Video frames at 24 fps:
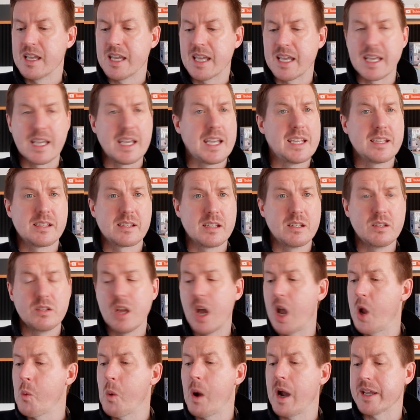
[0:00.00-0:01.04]
it is in
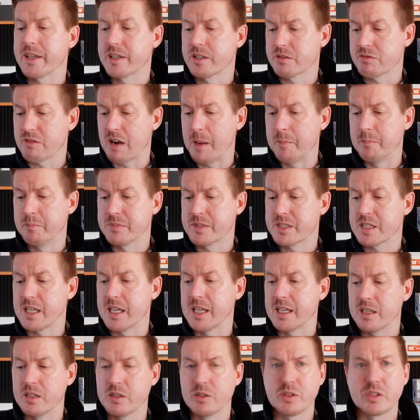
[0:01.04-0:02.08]
no way cramped.
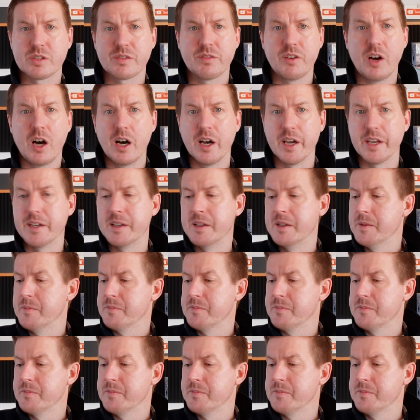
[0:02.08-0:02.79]
It looks fine.